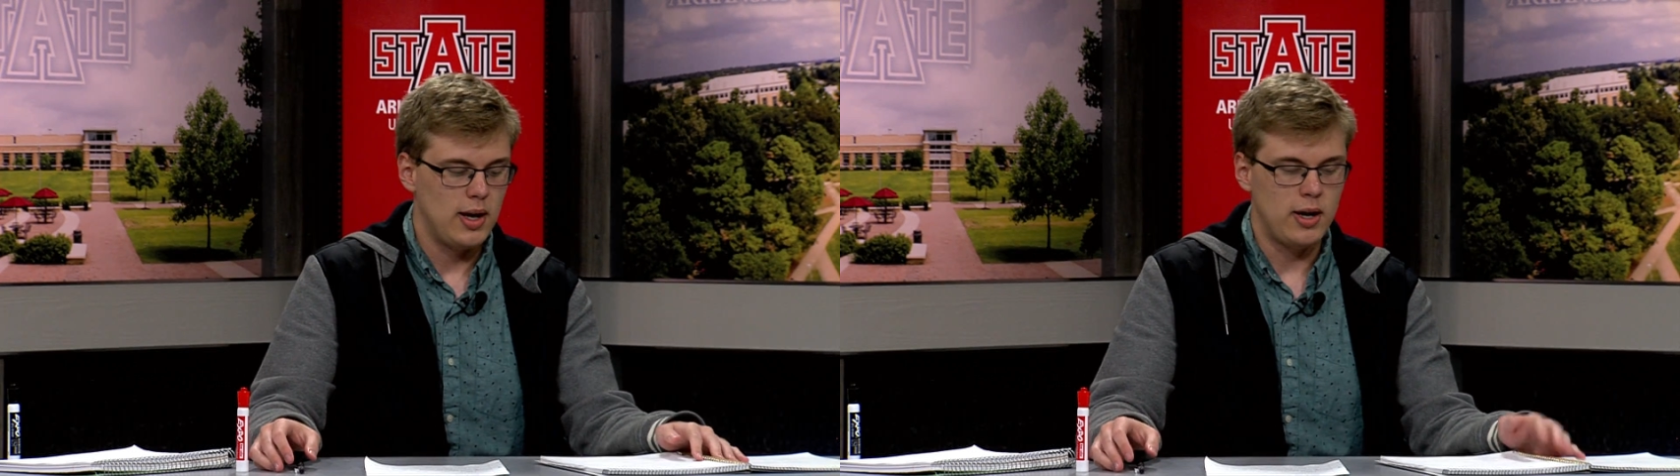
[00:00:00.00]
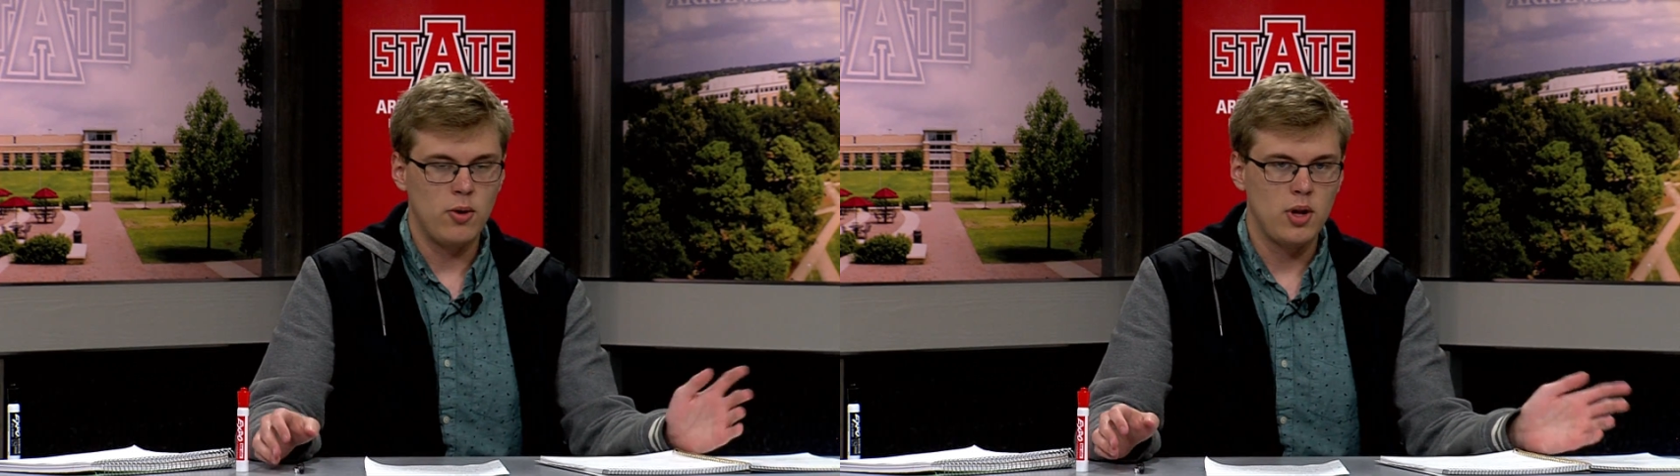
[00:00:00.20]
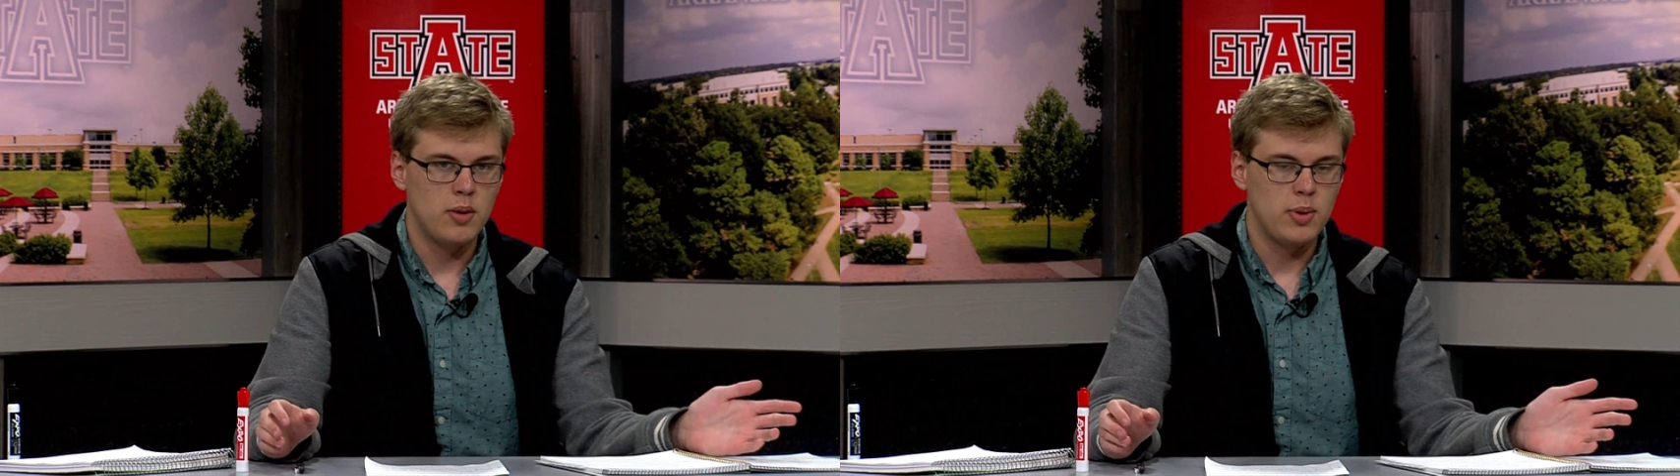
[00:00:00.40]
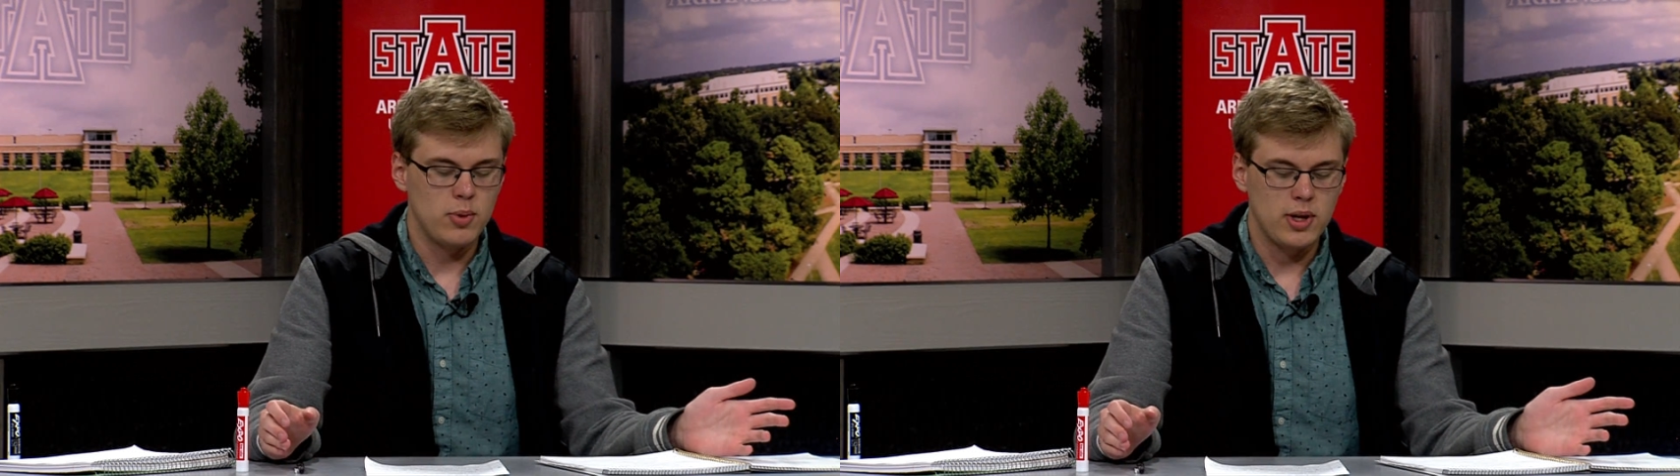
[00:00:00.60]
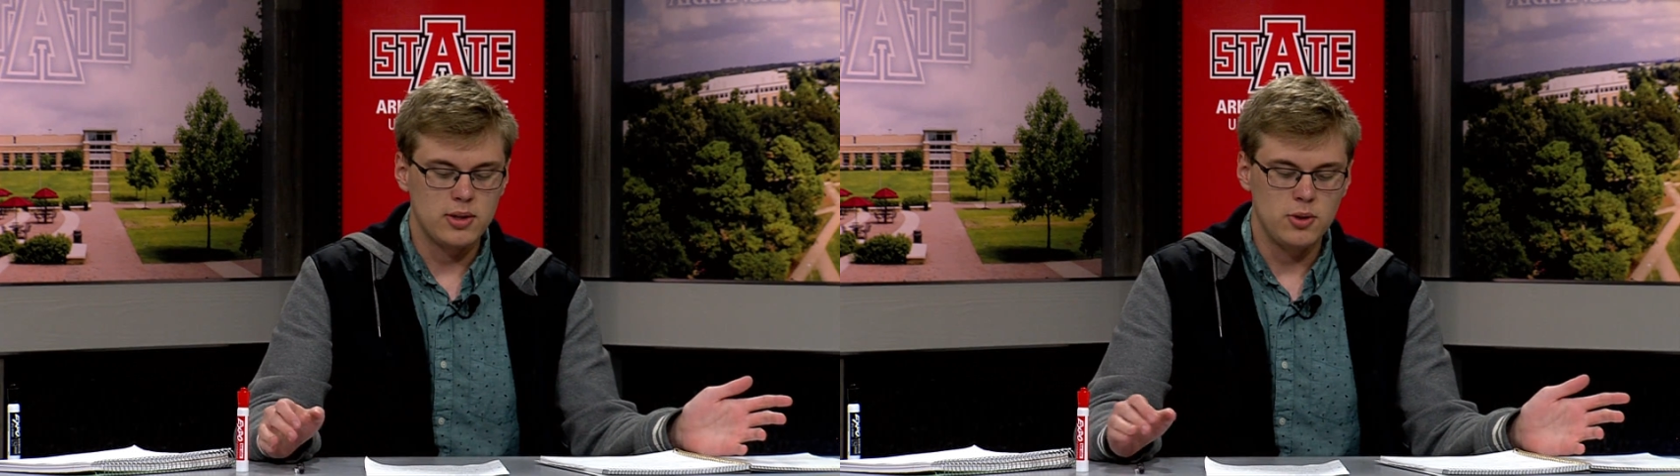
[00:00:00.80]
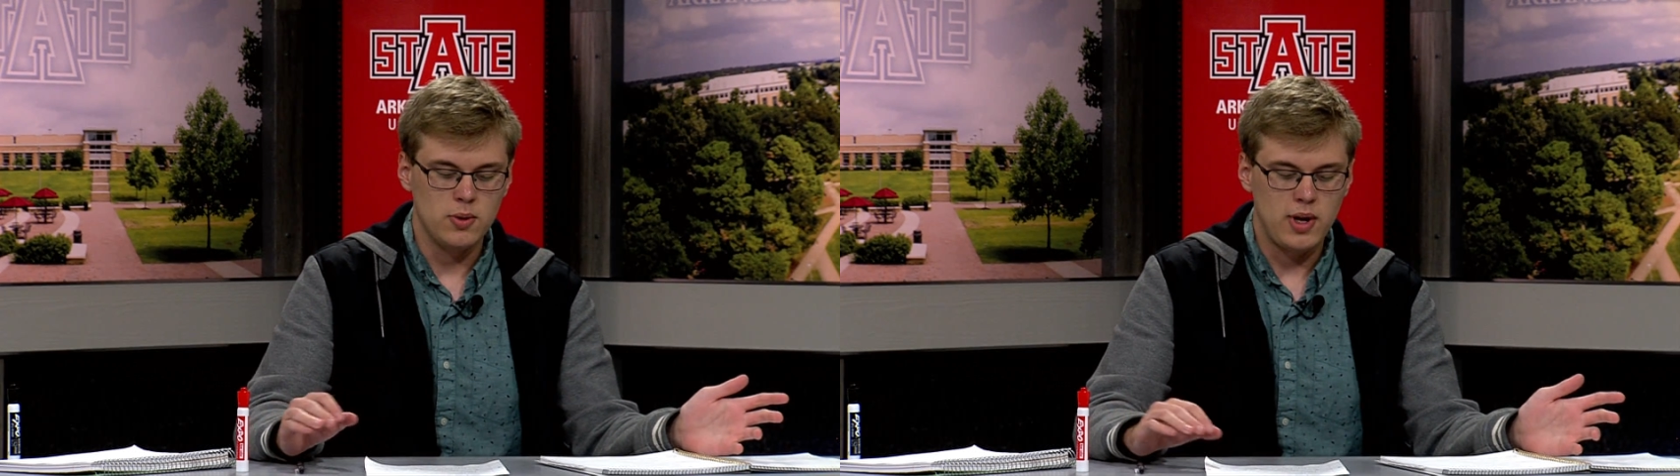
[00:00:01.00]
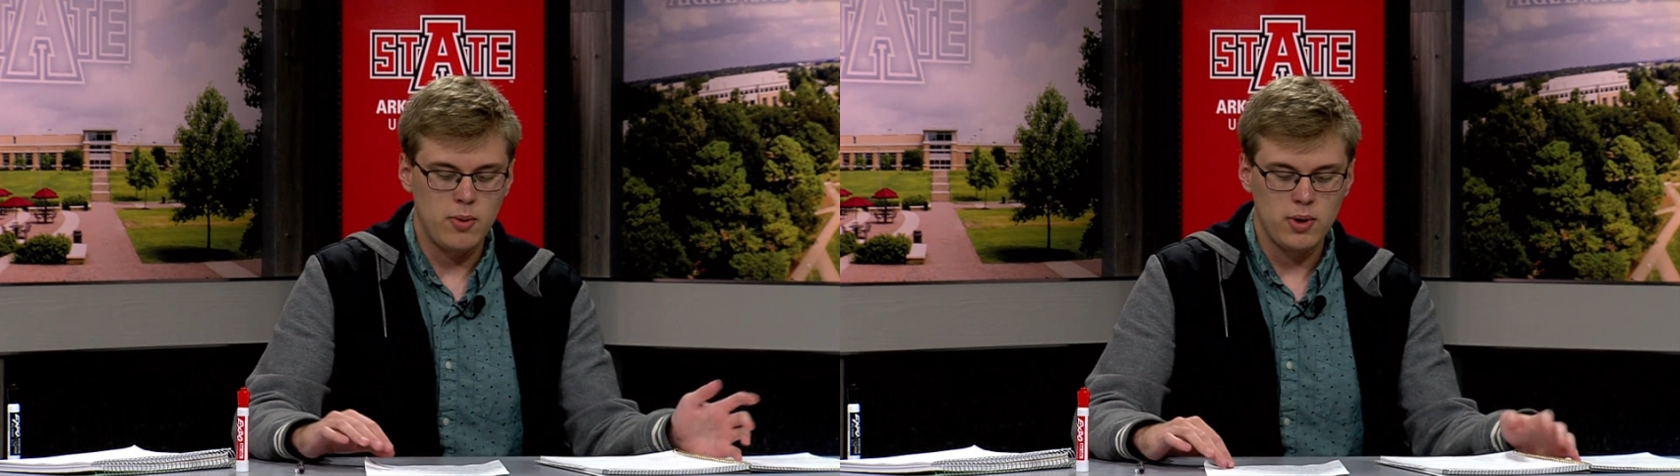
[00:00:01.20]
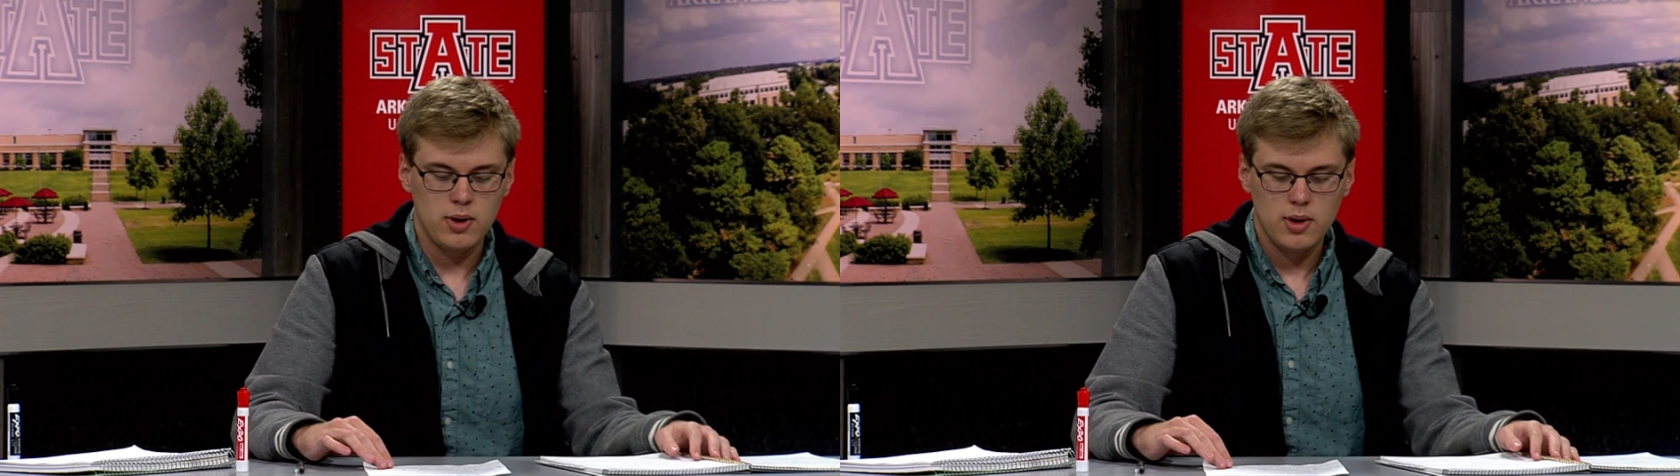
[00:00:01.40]
I know a lot of people like to do it that
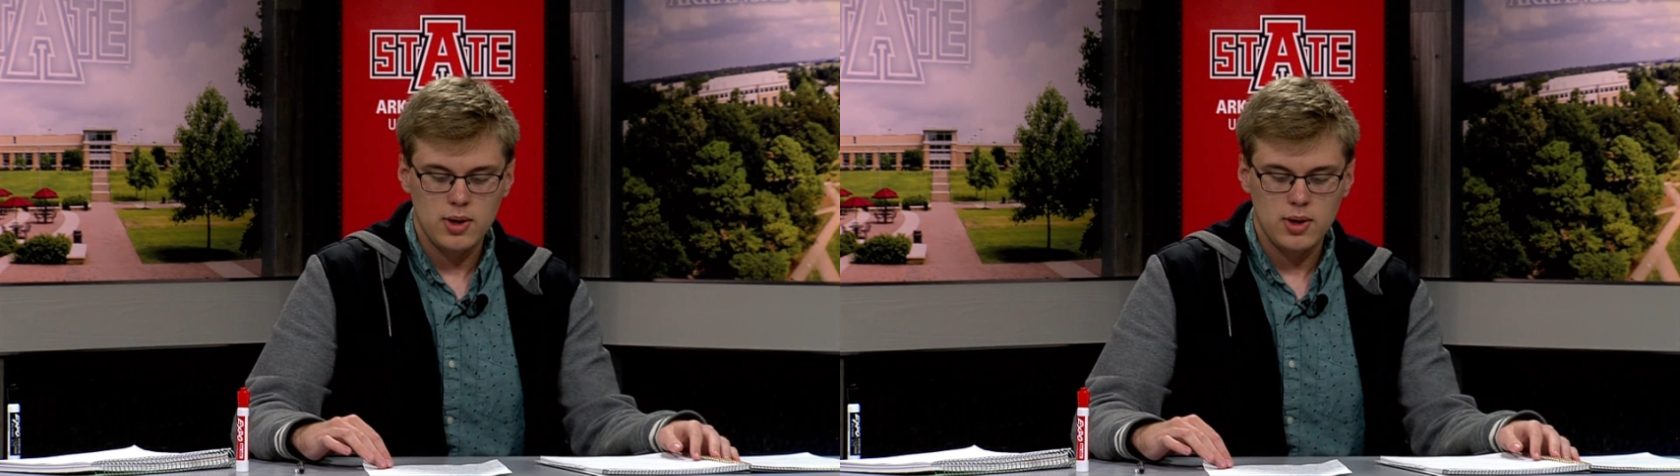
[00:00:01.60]
way.